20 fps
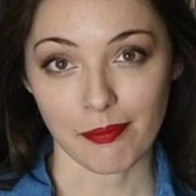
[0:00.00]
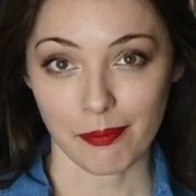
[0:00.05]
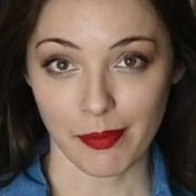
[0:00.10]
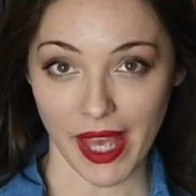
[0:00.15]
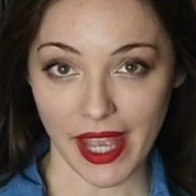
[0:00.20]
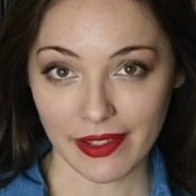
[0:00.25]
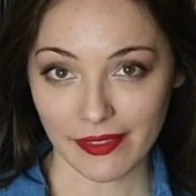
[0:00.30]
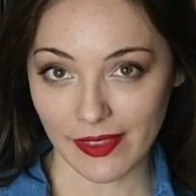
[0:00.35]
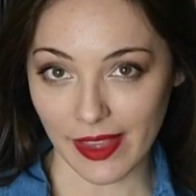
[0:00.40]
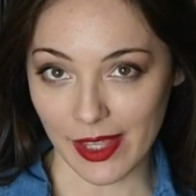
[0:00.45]

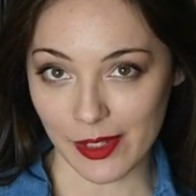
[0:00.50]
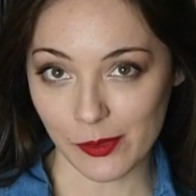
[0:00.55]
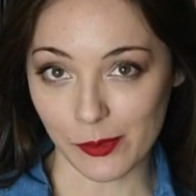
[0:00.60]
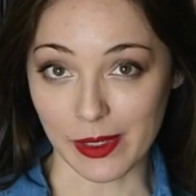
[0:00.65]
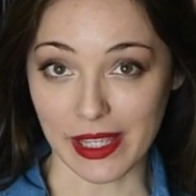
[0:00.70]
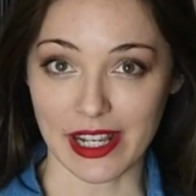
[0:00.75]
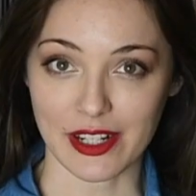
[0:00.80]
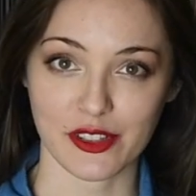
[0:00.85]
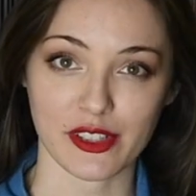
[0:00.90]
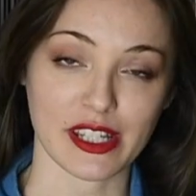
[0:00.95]
Back then,
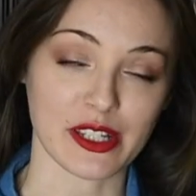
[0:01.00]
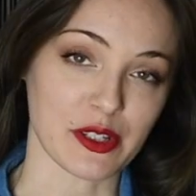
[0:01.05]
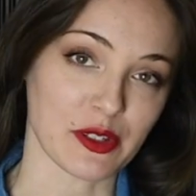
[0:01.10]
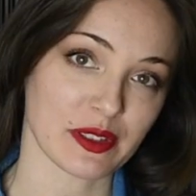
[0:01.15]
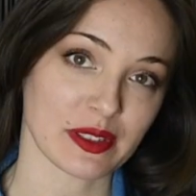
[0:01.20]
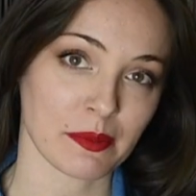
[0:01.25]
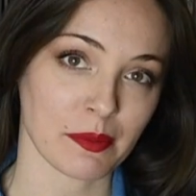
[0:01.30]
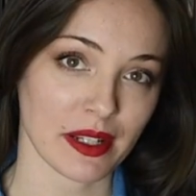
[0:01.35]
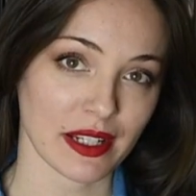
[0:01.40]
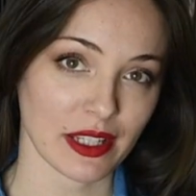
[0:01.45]
we actually knew
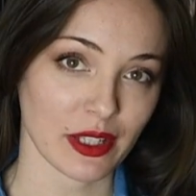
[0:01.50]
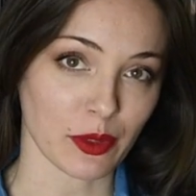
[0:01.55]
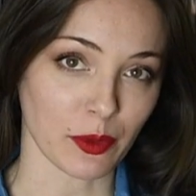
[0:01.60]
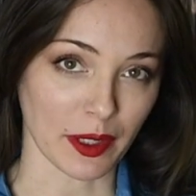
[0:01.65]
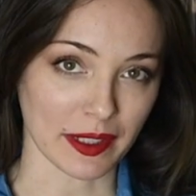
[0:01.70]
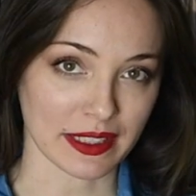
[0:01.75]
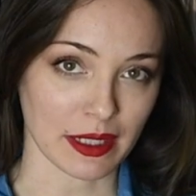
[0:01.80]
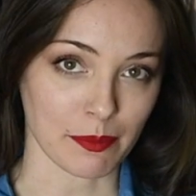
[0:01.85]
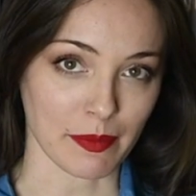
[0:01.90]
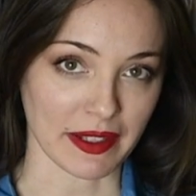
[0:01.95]
somebody who
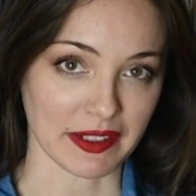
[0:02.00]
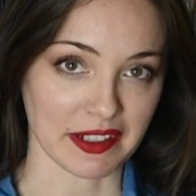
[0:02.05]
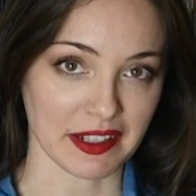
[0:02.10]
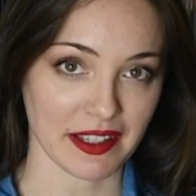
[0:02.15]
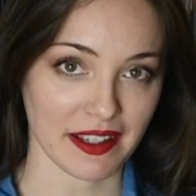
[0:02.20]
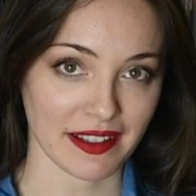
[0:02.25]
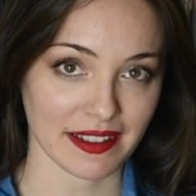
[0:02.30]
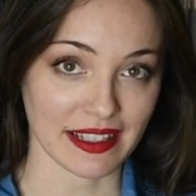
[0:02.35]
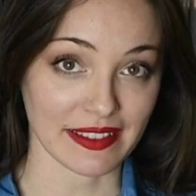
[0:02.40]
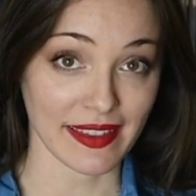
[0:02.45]
worked at
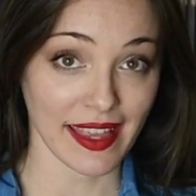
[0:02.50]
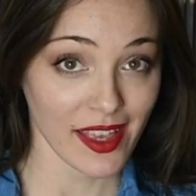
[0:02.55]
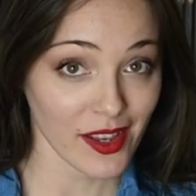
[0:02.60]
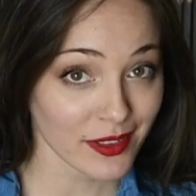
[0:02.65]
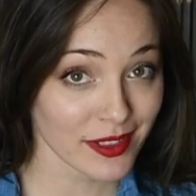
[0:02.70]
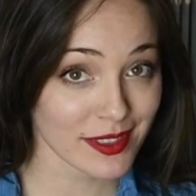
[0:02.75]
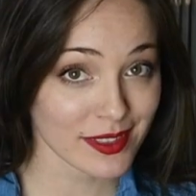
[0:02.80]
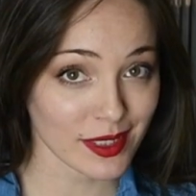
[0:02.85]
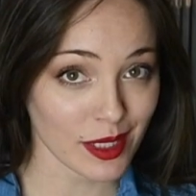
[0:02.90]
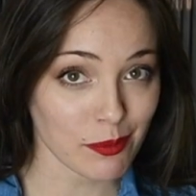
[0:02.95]
Marriott, and they
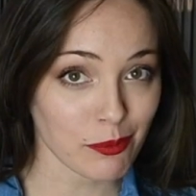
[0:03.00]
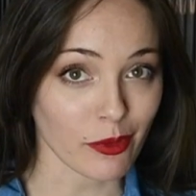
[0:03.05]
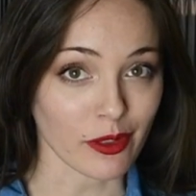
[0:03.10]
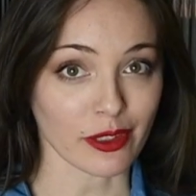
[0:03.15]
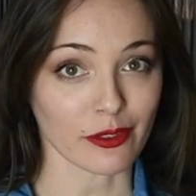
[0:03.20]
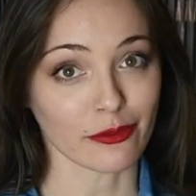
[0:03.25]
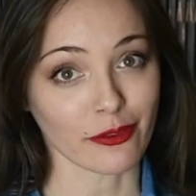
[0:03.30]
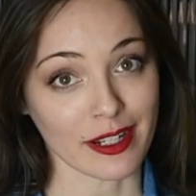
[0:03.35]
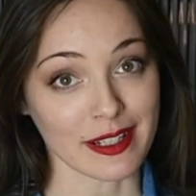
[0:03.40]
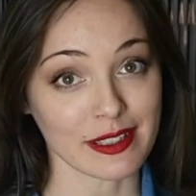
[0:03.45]
hooked us up with
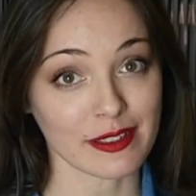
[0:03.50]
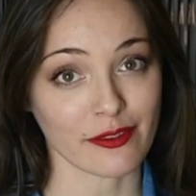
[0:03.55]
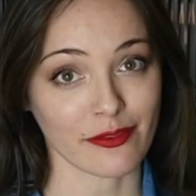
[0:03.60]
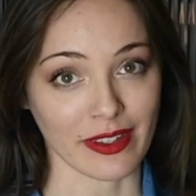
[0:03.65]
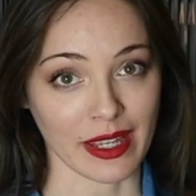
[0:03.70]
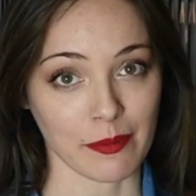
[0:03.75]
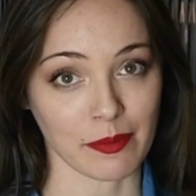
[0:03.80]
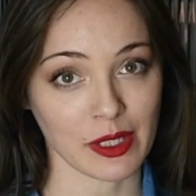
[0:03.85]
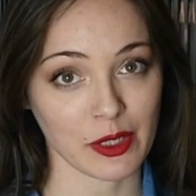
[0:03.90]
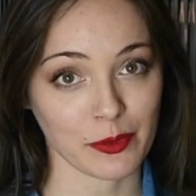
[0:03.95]
a friends and
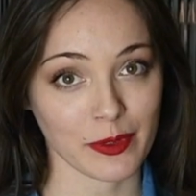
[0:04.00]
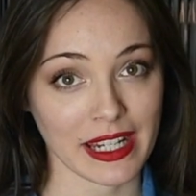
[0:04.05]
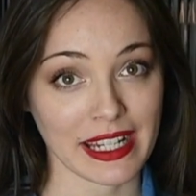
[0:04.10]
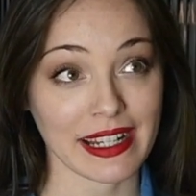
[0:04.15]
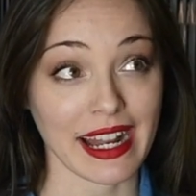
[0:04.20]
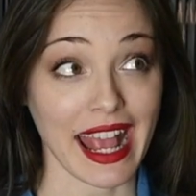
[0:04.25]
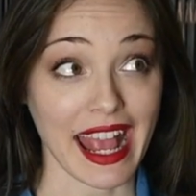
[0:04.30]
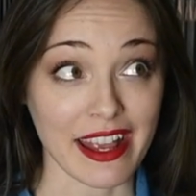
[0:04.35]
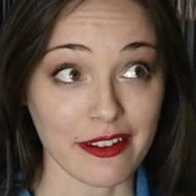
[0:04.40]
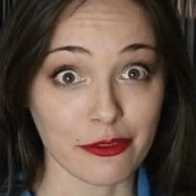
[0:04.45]
family
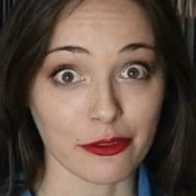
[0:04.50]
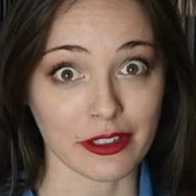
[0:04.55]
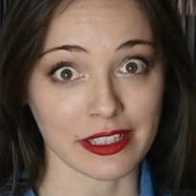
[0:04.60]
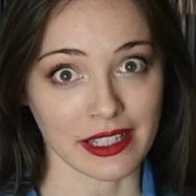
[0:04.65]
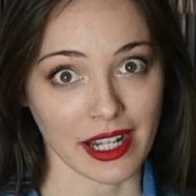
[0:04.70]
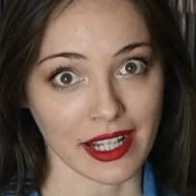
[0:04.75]
rate every